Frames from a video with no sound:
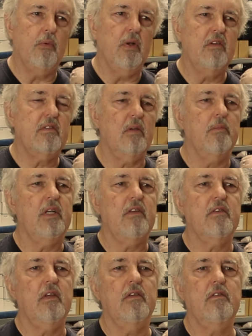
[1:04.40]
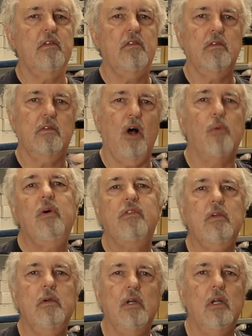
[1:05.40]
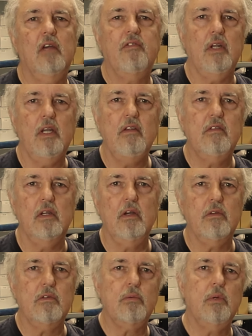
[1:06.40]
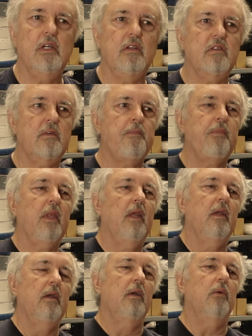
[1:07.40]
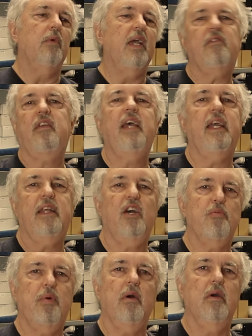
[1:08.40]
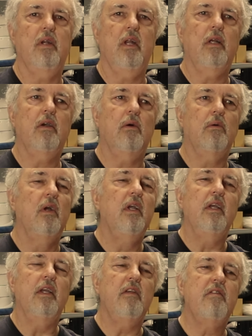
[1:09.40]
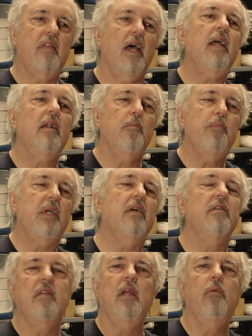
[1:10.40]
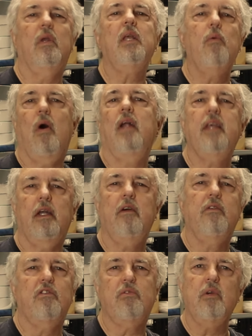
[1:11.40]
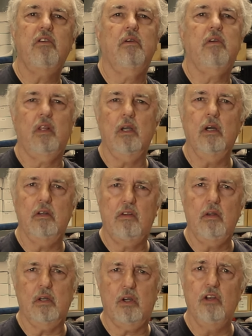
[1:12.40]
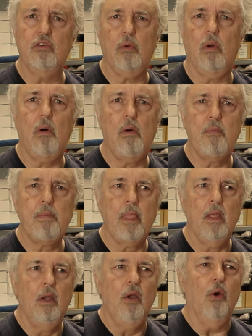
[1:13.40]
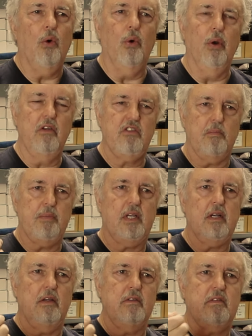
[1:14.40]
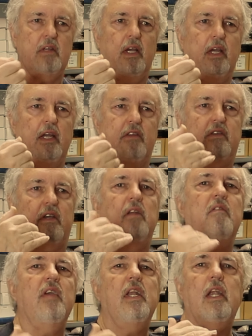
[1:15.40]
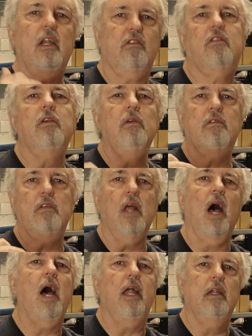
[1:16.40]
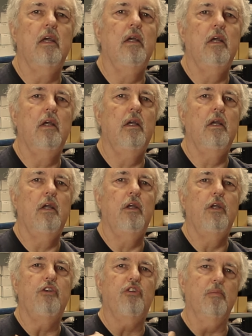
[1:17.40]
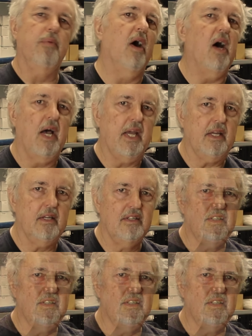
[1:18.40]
when somebody says this is almost good enough, it needs another switch. We have to take that apart and go, is that because they really want that other switch or control? Or is it because it's a convenient excuse not to buy?